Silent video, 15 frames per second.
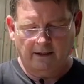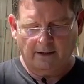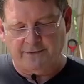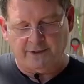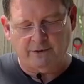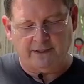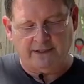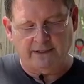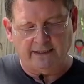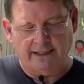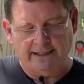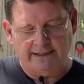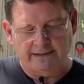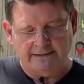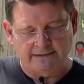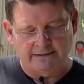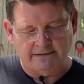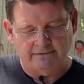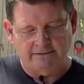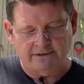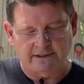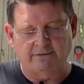The cricket legs
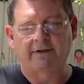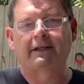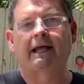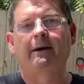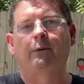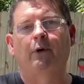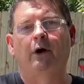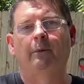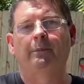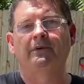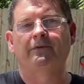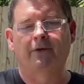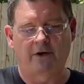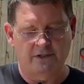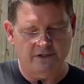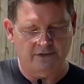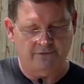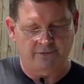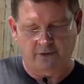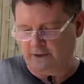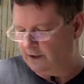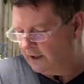and stuff like that will help as far as
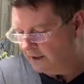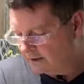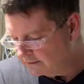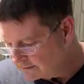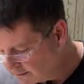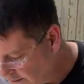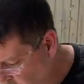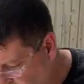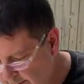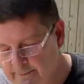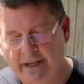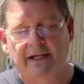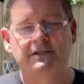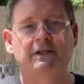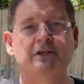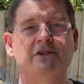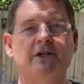for uh, a grain bed, so you